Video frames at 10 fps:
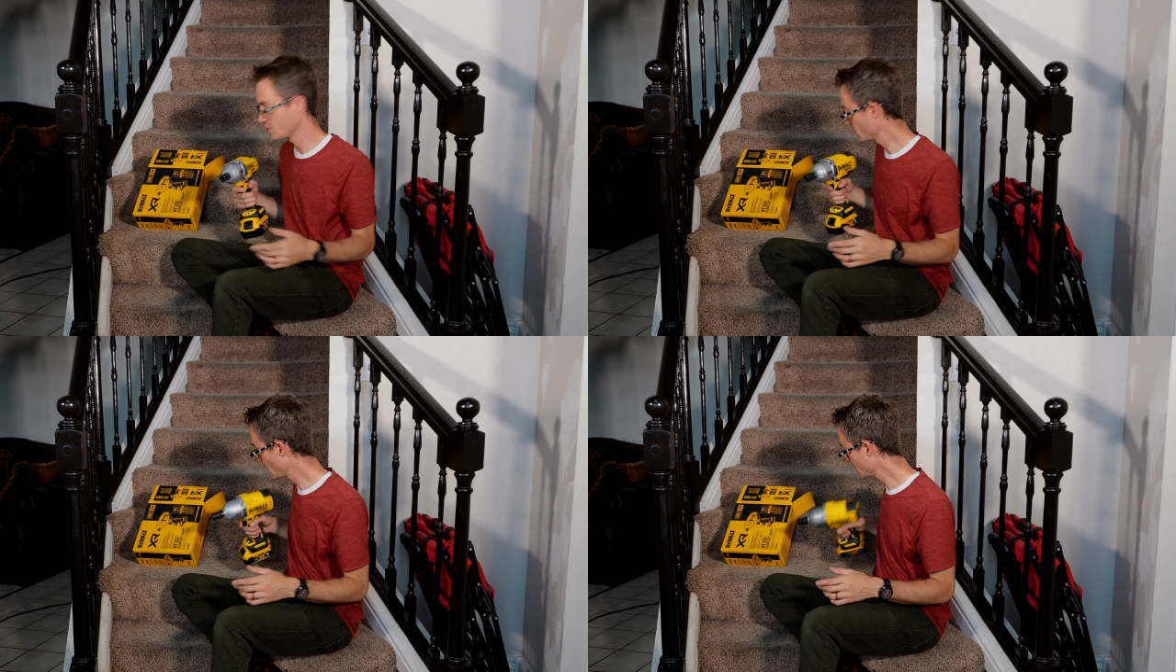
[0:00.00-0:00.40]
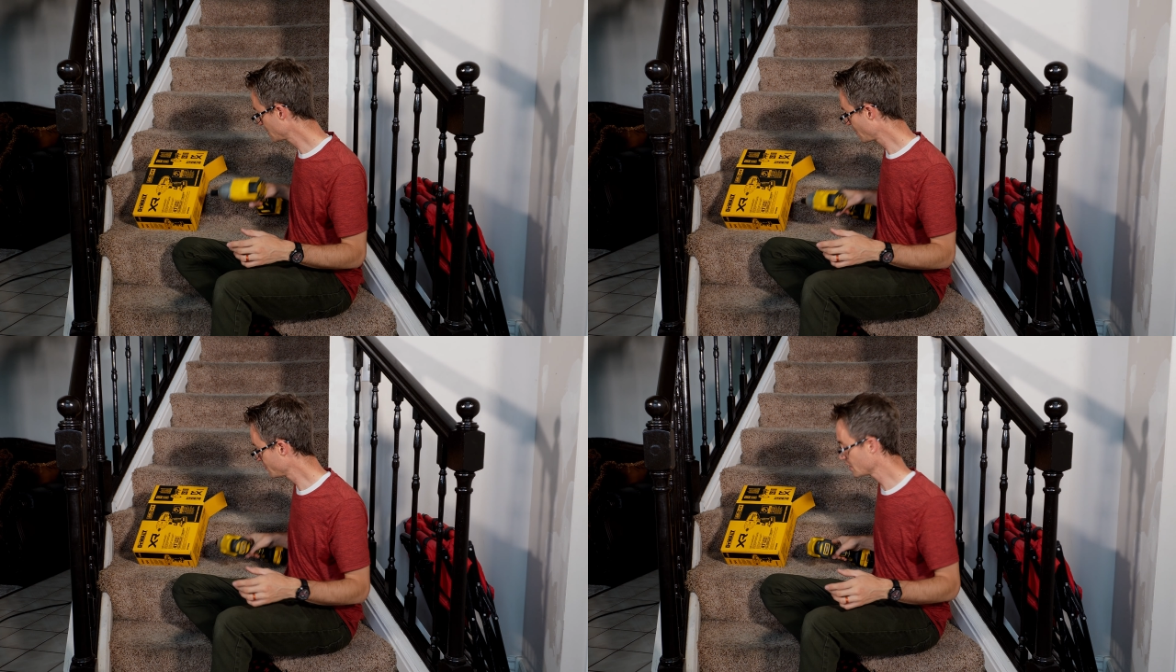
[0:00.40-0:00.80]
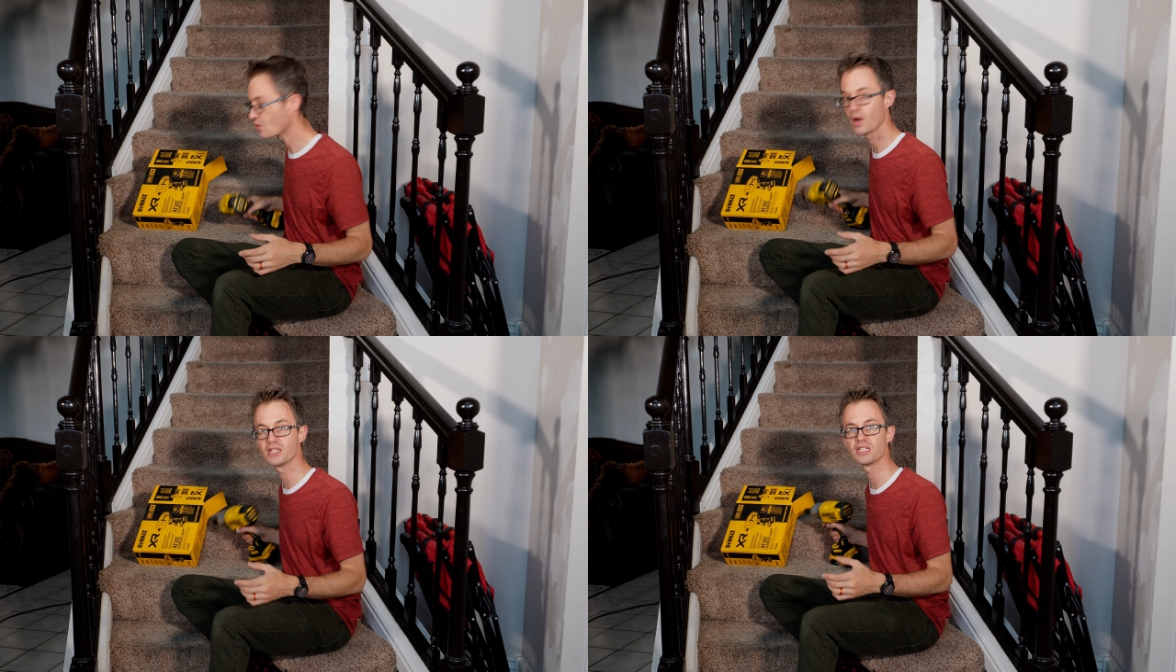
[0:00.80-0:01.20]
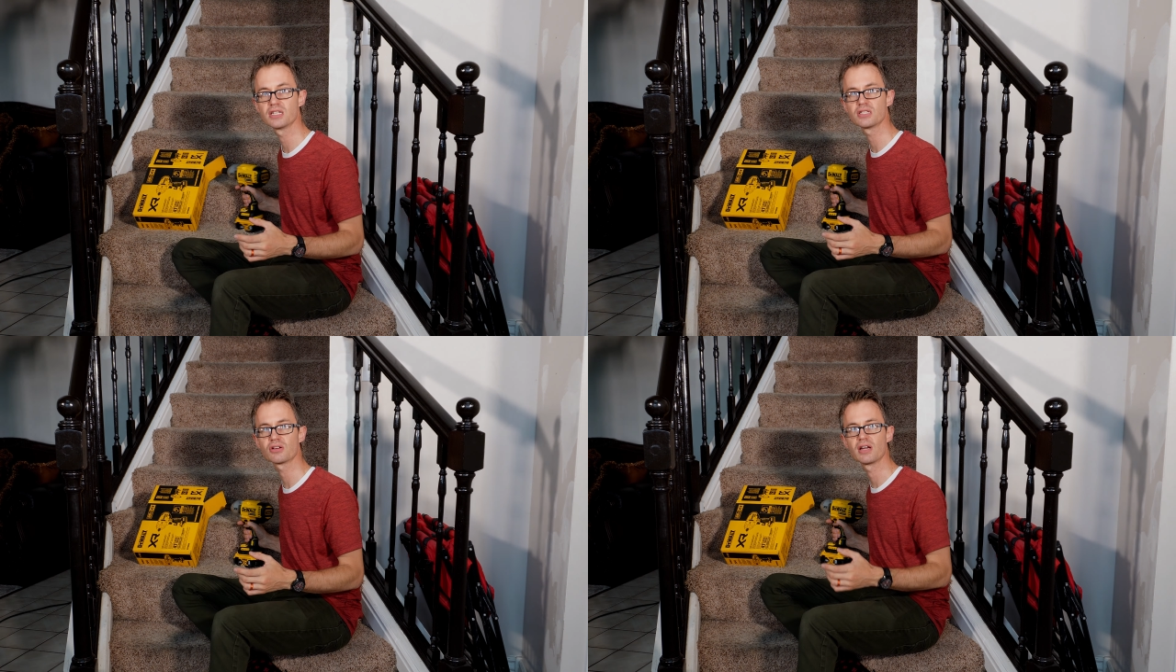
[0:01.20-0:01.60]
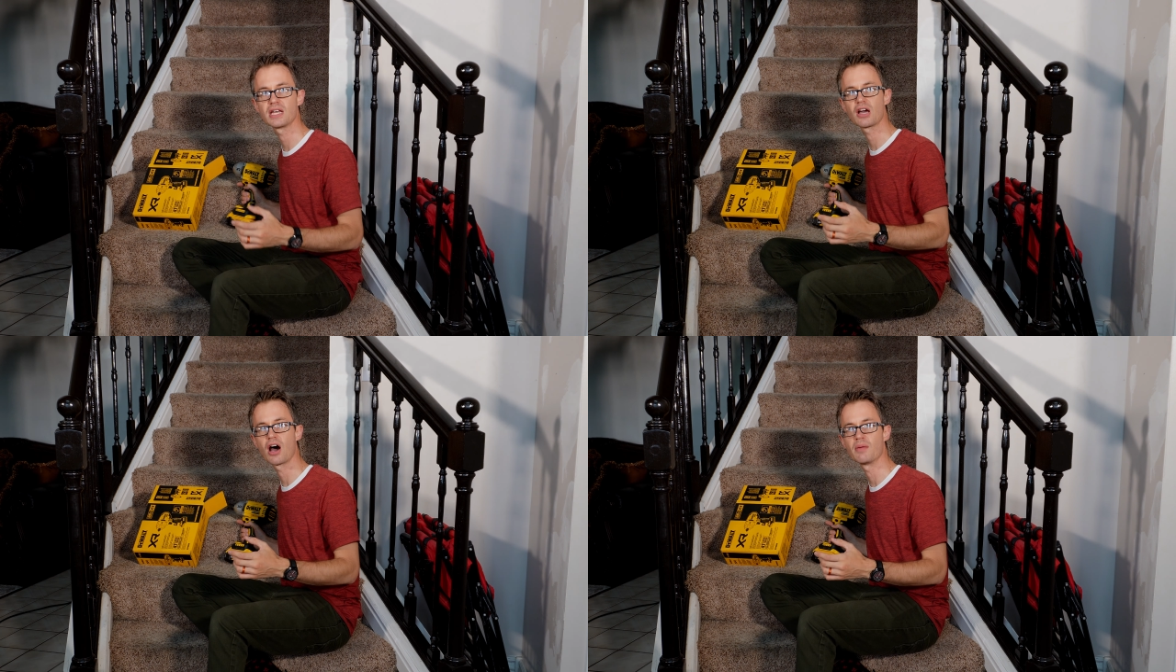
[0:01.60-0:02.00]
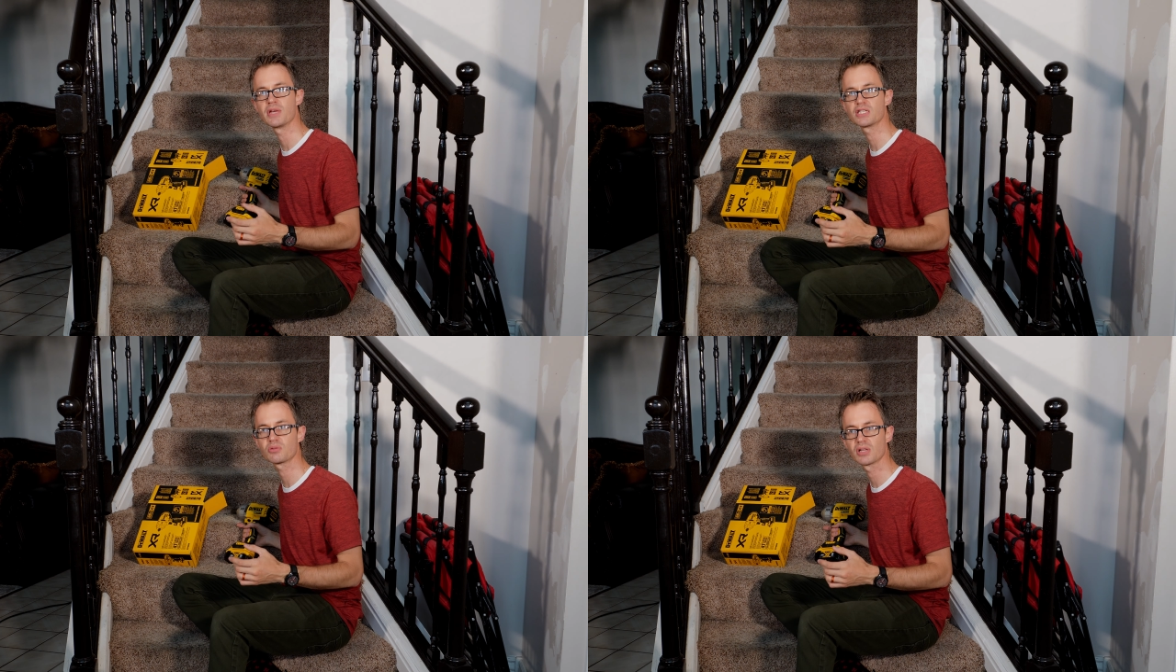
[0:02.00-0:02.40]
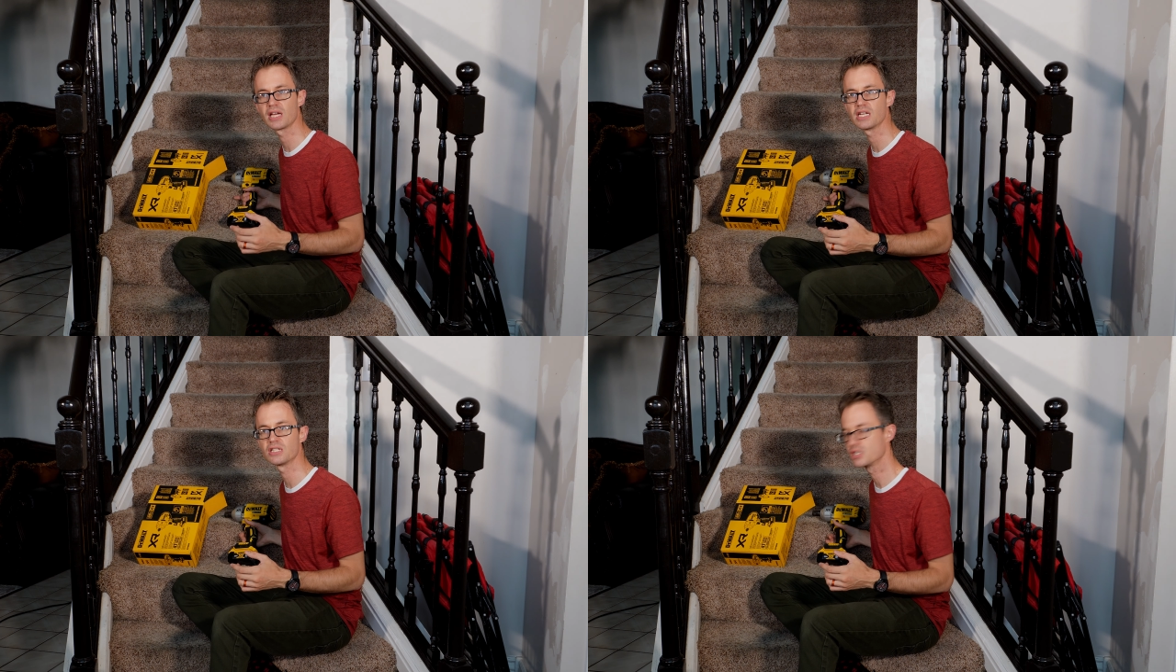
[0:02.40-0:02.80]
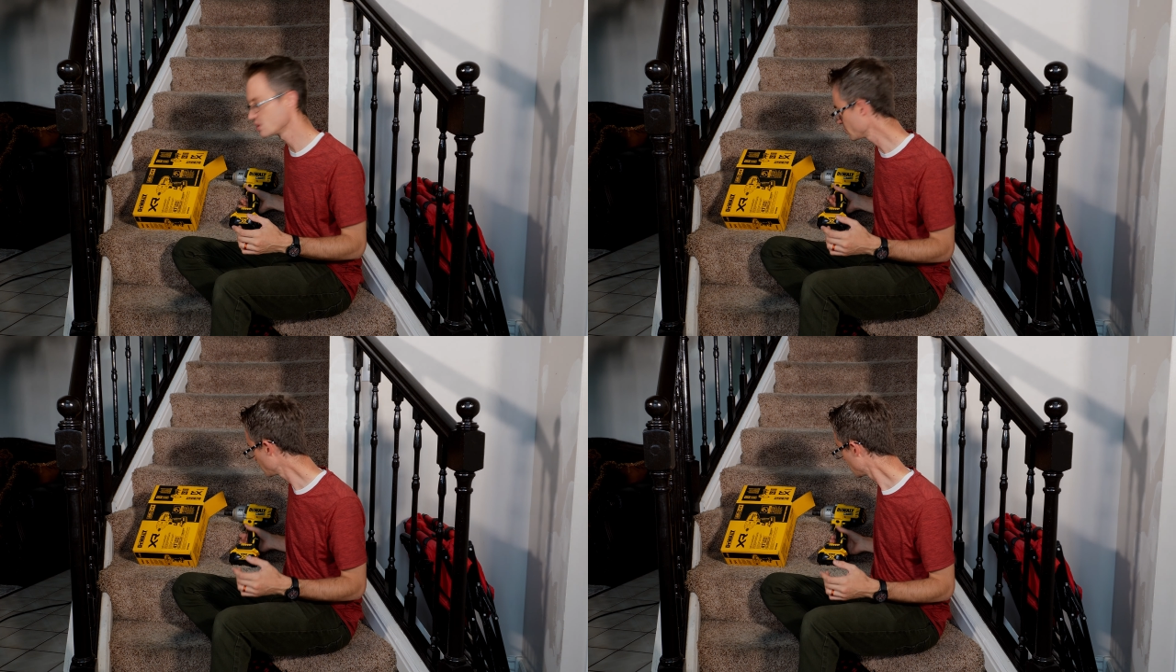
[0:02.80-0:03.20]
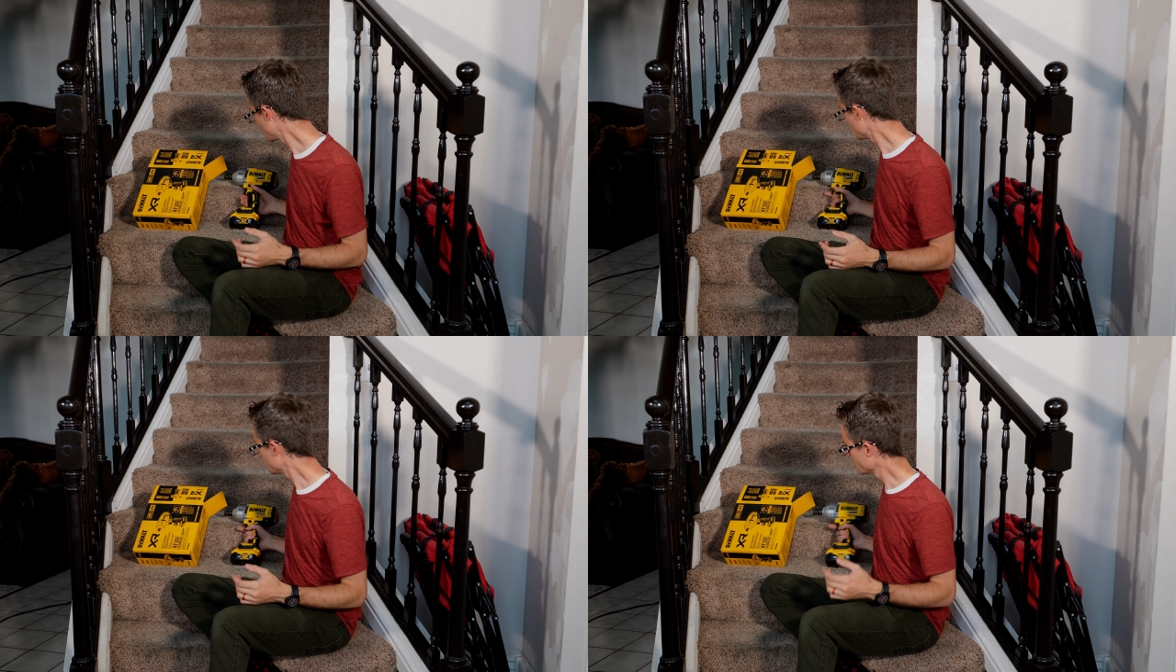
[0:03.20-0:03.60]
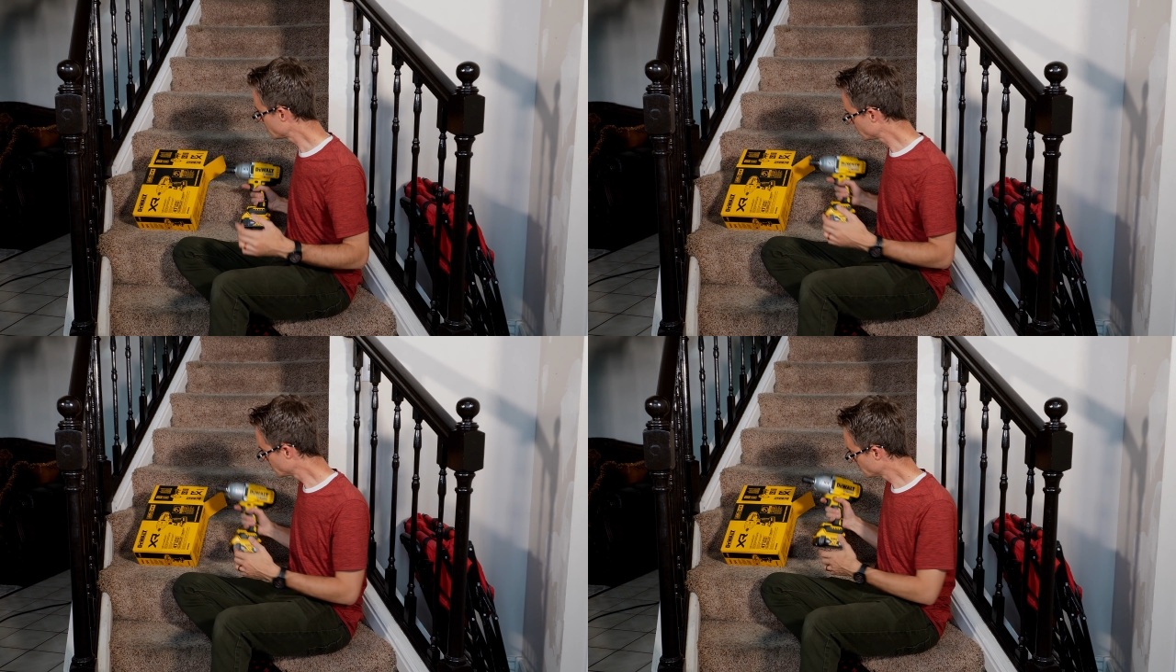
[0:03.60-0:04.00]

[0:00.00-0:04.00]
you guys have any questions or any comments related to this